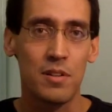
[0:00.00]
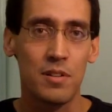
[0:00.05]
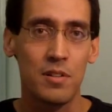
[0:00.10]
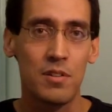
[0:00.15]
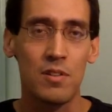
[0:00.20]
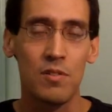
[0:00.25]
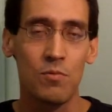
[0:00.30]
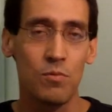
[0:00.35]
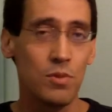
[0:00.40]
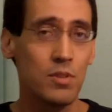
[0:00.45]
You
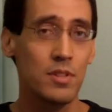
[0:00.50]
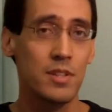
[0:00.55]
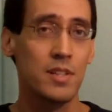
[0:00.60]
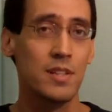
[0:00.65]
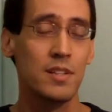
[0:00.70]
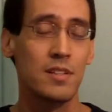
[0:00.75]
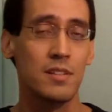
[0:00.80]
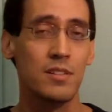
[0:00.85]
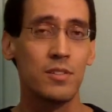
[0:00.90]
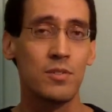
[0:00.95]
can
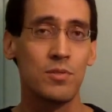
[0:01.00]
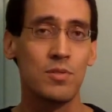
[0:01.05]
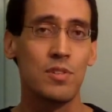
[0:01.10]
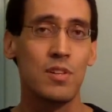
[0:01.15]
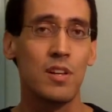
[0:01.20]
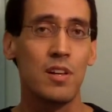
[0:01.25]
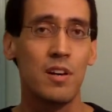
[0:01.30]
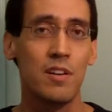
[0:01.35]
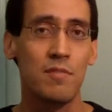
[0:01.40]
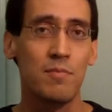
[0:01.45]
really lose a
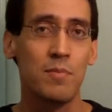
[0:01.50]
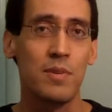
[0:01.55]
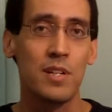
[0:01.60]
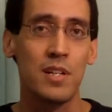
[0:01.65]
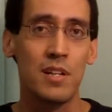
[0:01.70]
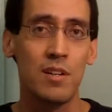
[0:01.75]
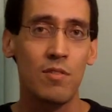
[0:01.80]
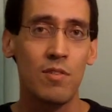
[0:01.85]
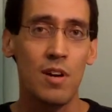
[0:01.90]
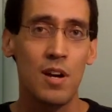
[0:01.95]
lot of
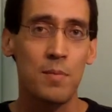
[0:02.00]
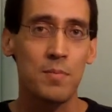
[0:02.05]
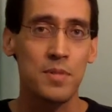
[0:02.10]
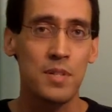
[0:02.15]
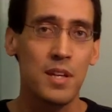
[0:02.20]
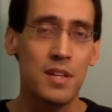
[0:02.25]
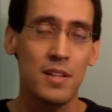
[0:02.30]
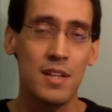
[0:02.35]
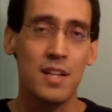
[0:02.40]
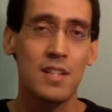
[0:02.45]
money in craps,
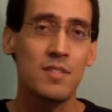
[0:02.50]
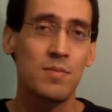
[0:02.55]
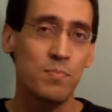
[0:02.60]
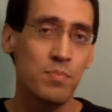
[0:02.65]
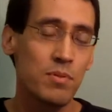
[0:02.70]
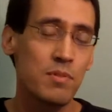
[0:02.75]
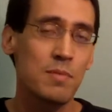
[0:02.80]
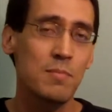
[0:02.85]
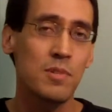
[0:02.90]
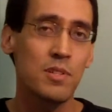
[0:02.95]
and that's
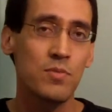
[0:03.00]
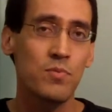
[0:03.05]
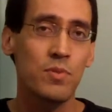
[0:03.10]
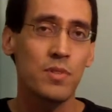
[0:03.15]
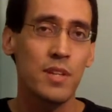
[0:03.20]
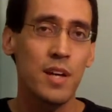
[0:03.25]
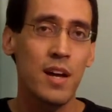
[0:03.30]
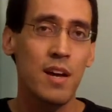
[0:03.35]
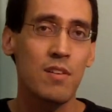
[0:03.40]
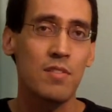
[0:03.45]
pretty much
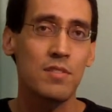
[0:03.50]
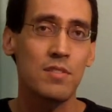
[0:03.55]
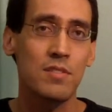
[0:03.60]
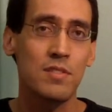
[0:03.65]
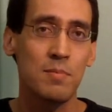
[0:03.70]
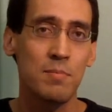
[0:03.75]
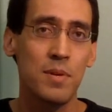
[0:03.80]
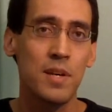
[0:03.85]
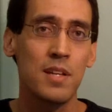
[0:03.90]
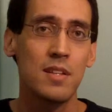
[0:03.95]
what the house
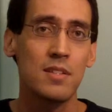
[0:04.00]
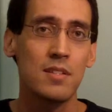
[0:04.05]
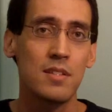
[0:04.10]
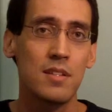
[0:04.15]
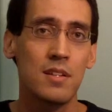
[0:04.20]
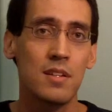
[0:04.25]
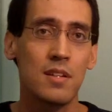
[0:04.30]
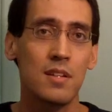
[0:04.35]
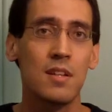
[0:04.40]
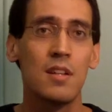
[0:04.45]
depends
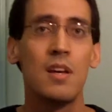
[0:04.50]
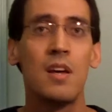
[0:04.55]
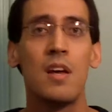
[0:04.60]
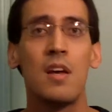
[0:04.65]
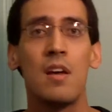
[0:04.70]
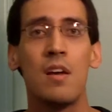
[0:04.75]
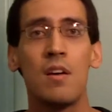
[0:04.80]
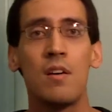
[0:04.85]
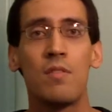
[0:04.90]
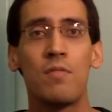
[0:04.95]
on
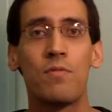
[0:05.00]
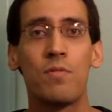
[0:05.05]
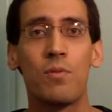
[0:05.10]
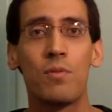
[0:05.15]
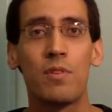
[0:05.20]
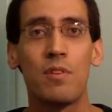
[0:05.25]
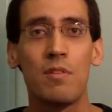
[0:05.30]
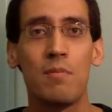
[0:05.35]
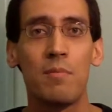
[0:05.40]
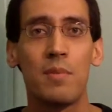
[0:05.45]

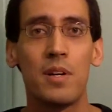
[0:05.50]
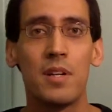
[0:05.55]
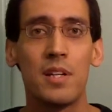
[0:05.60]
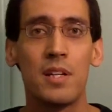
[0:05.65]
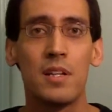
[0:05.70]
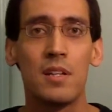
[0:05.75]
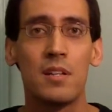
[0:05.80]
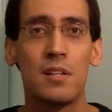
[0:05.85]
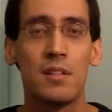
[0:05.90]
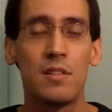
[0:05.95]
for their
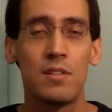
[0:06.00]
money.